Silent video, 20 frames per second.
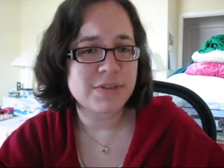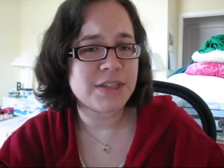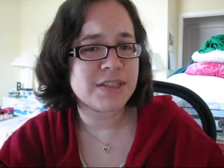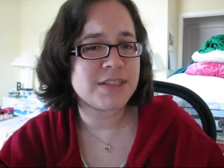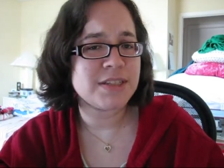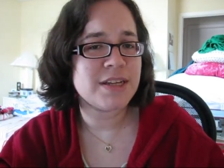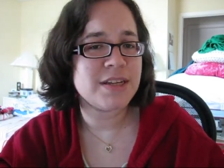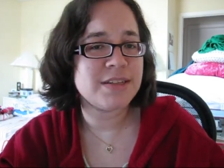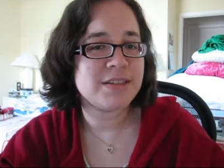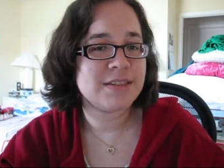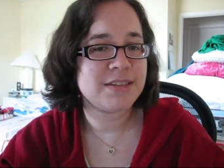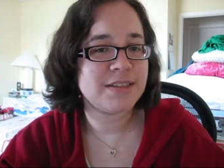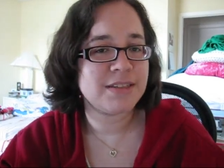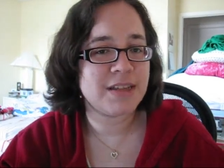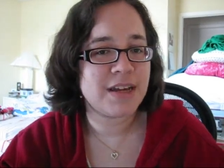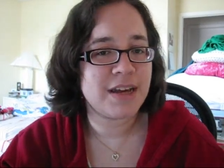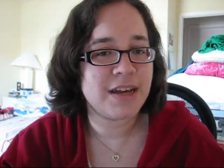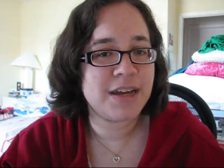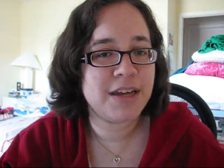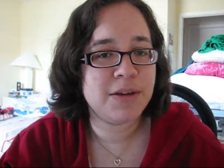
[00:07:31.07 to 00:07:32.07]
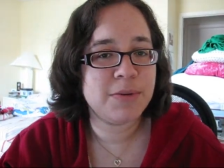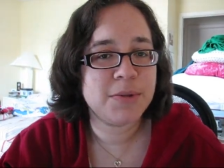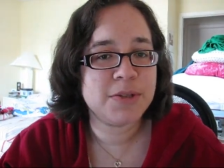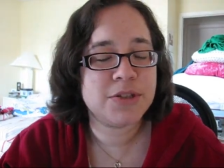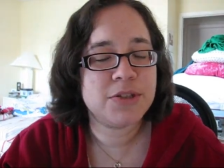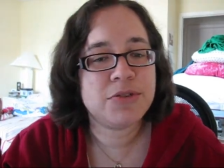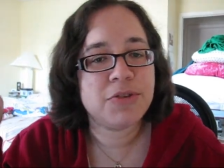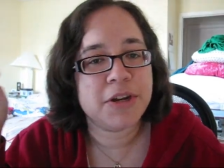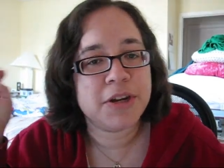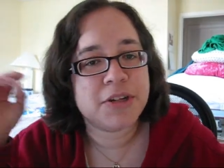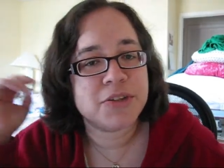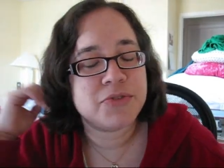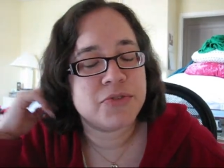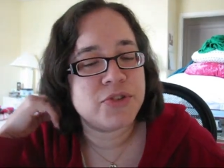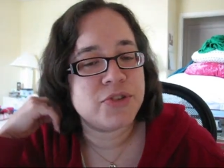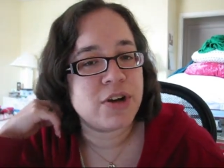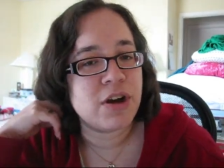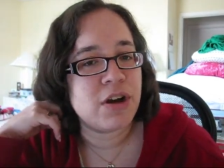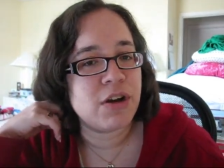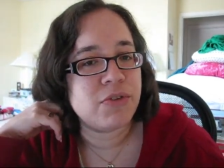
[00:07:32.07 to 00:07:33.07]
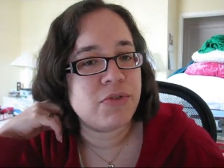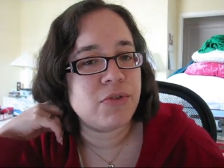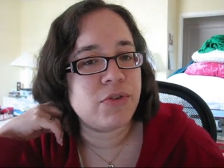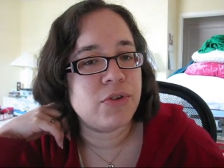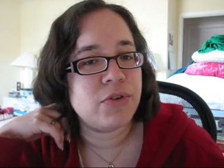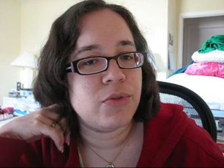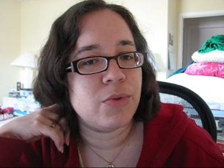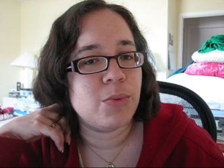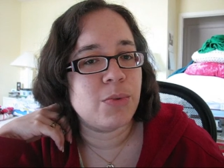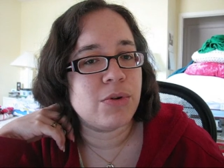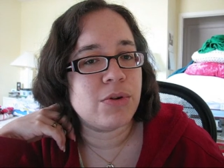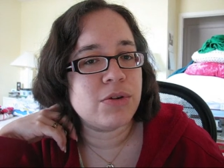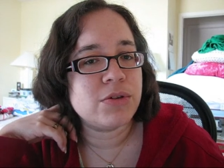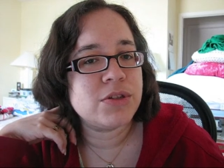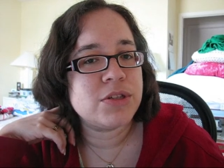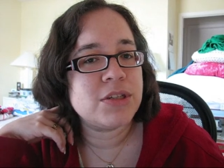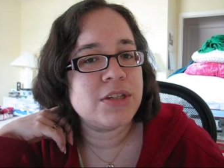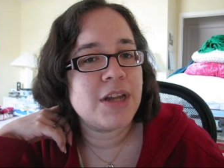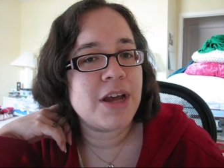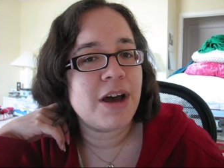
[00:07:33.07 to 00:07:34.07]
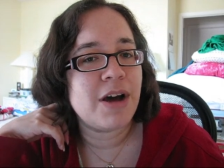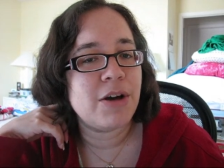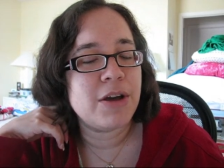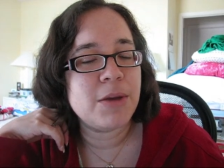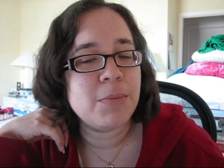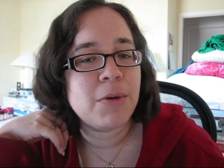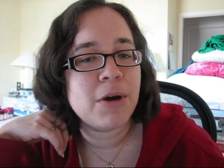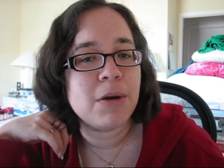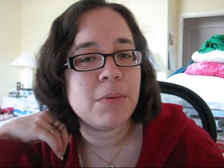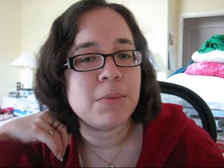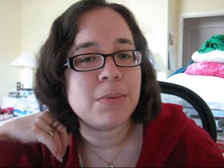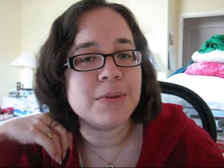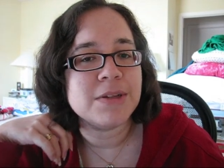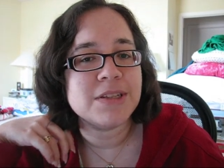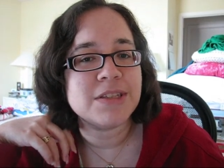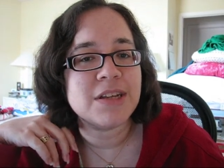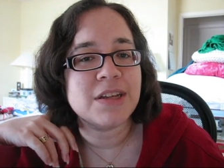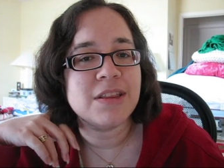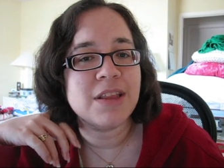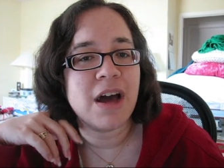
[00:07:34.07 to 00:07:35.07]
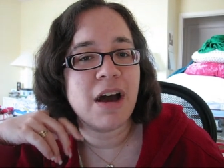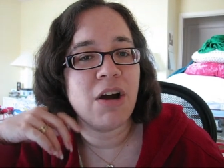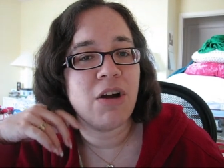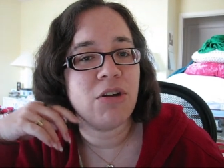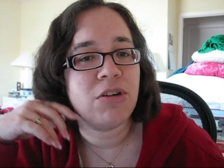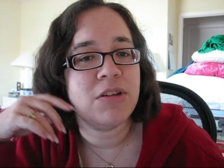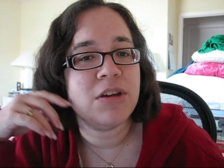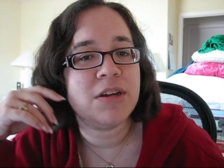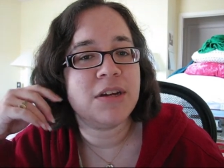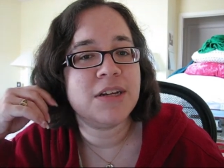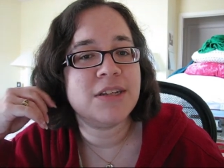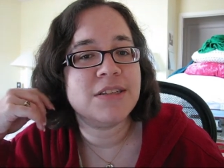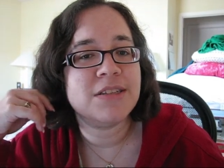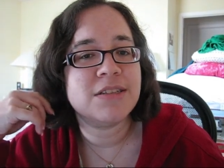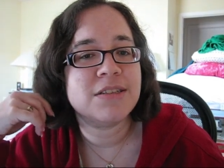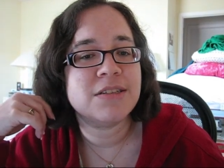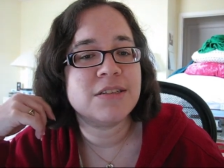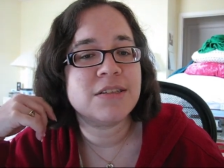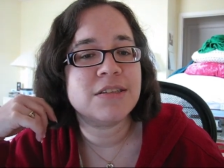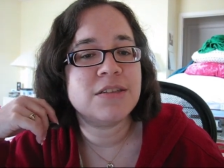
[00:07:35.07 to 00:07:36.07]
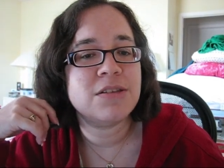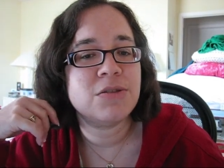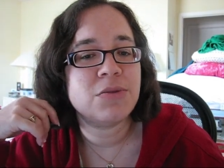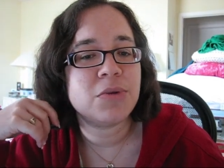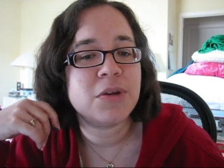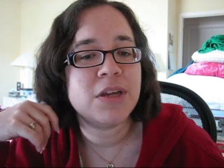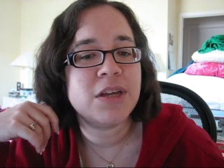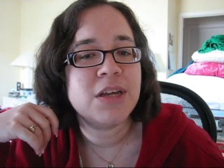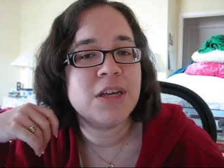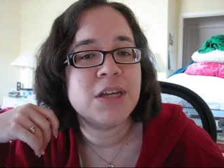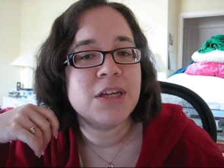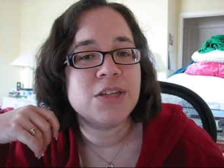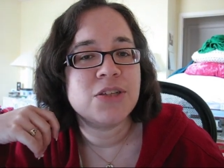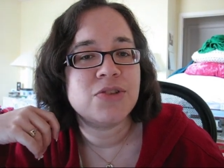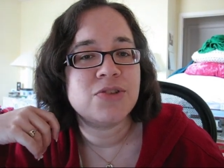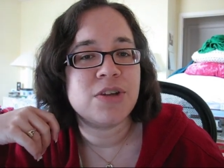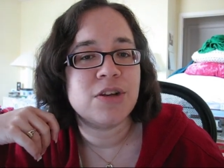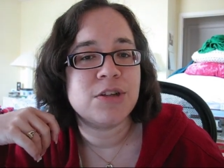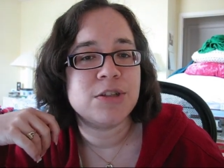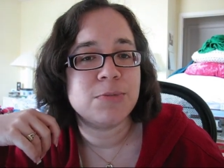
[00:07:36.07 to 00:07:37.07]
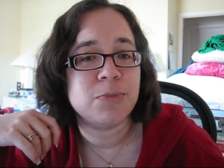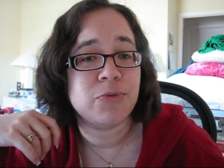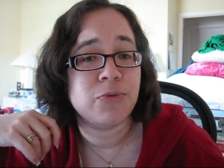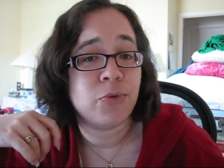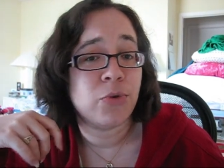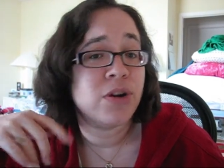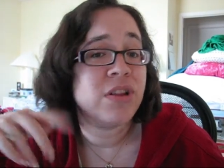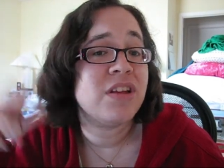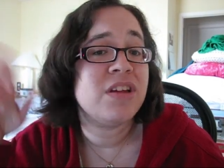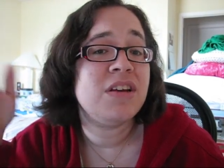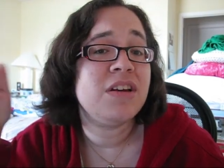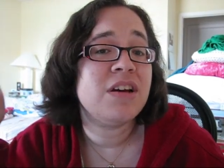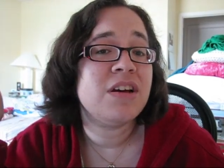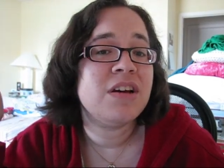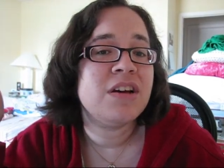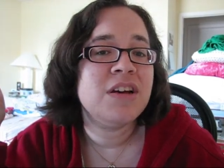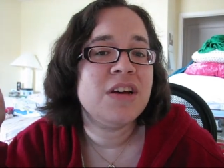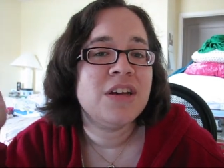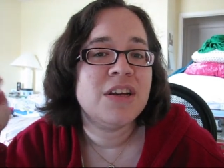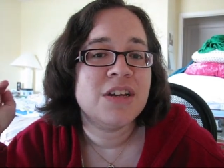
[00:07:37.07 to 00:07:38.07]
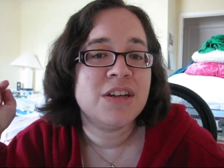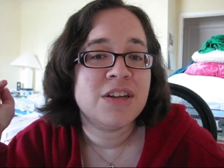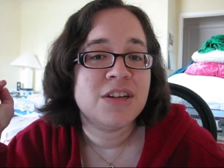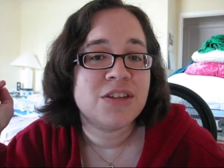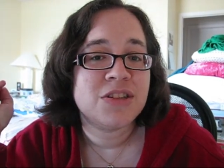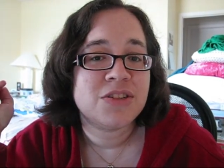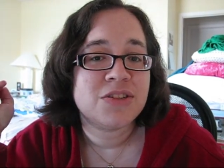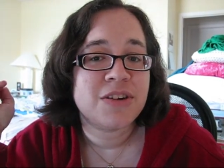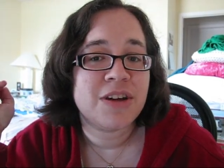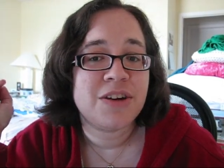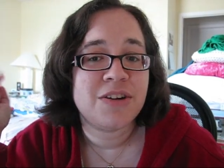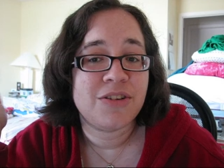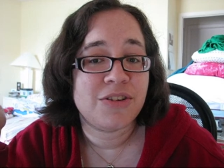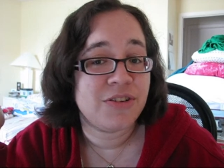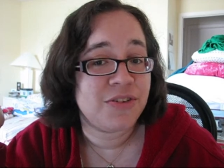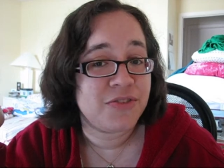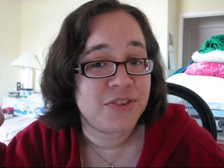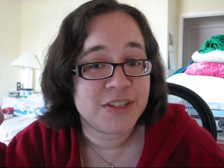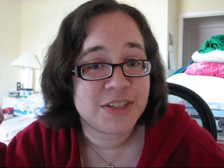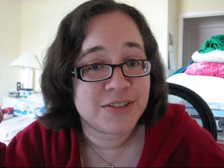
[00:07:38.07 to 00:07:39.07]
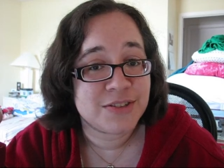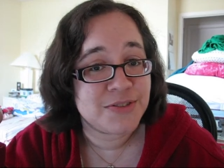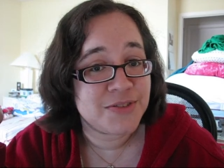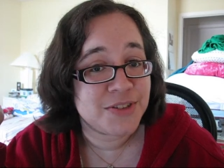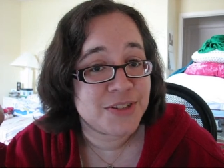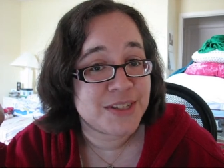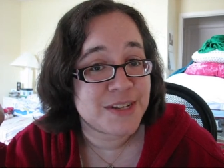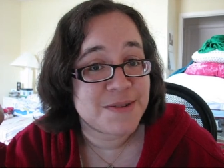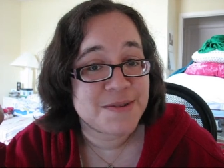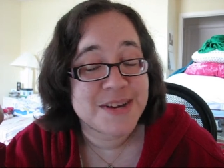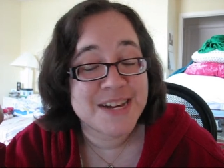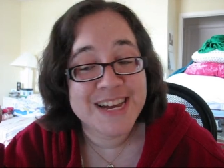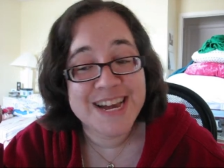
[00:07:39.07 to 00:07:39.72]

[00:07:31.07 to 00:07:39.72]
says that he was the greatest photographer in the world. Now, he probably said that early in 1963, so that was before Linda. So I don't know if he still feels that way